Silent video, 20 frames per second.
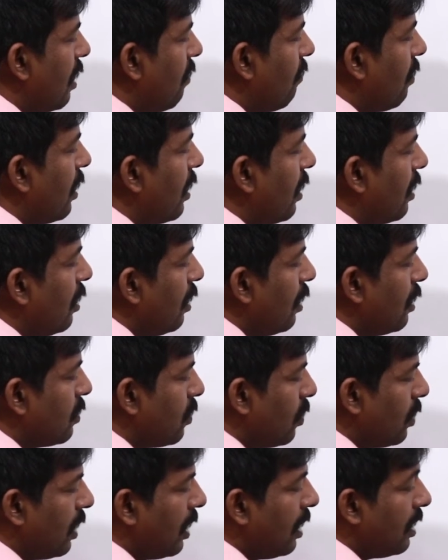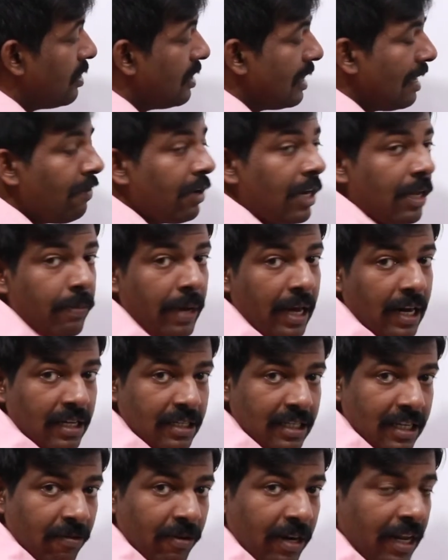7A. So here 7A
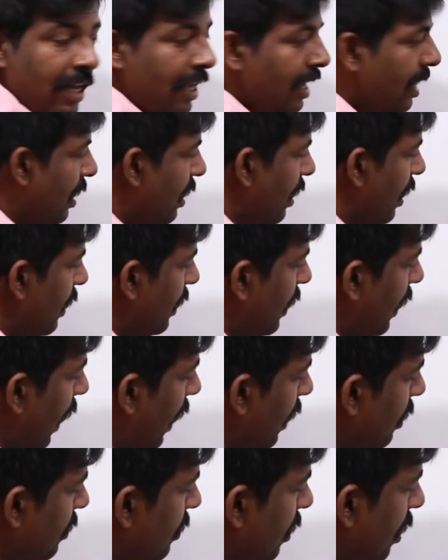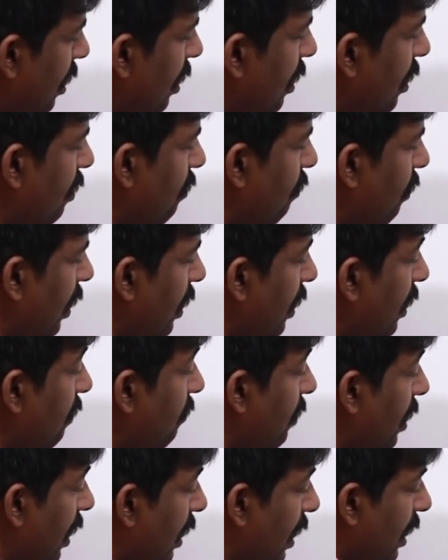minus 7A get cancelled. Finally
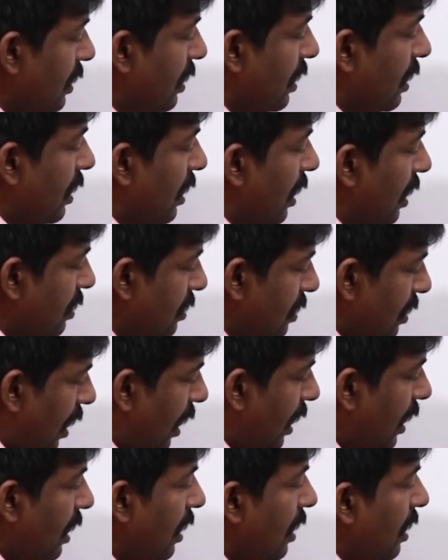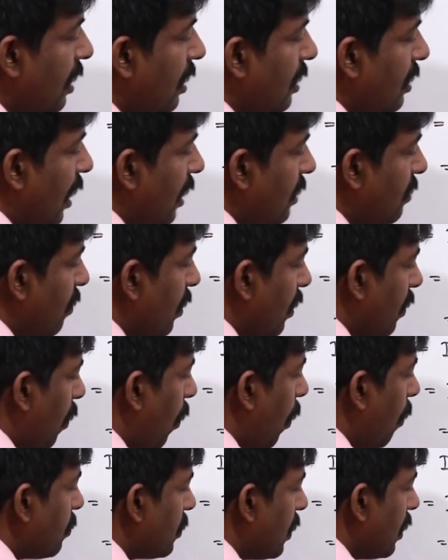we are getting it as I. That's why
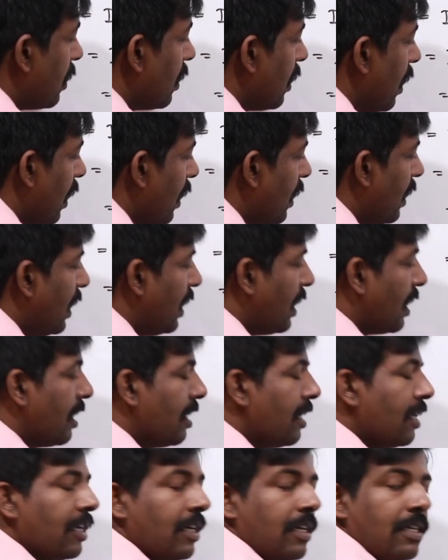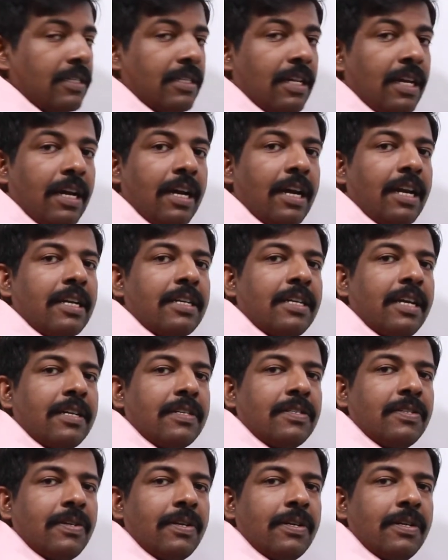option D is the correct
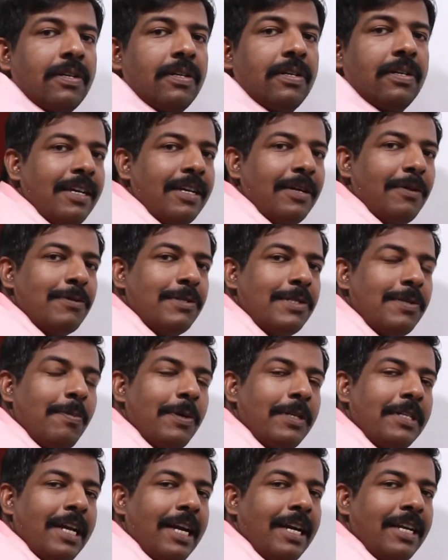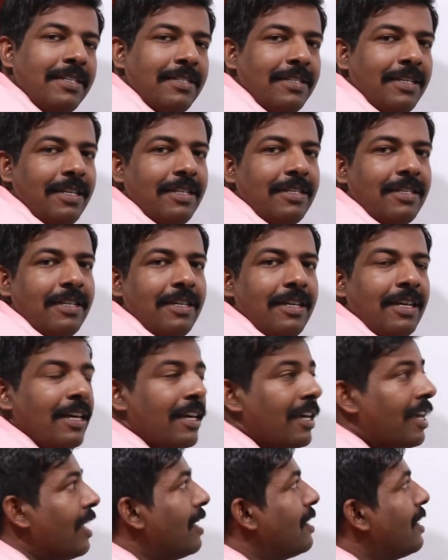answer. Question number 36.
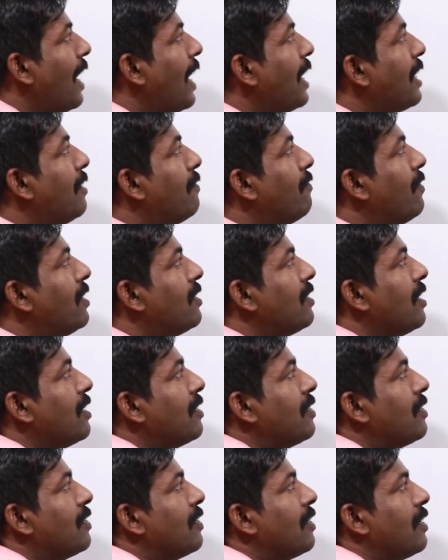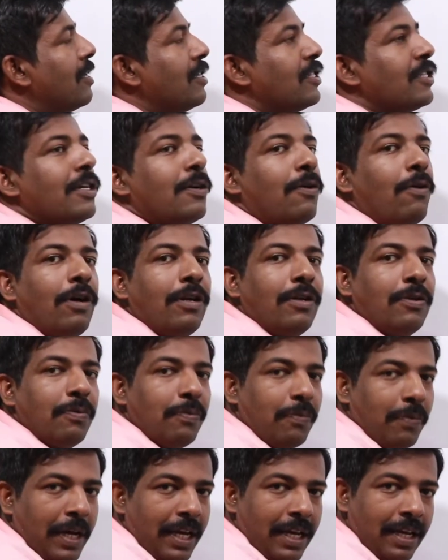Here tan inverse x is equal to
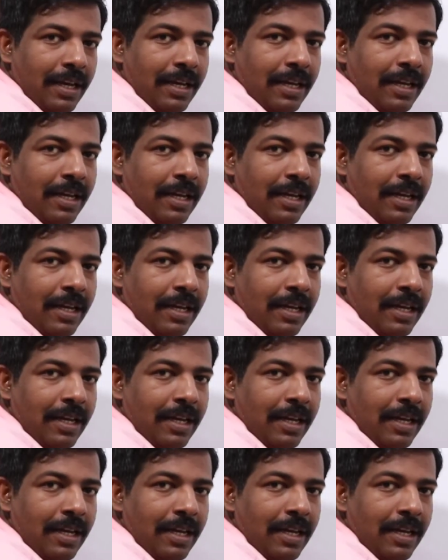y,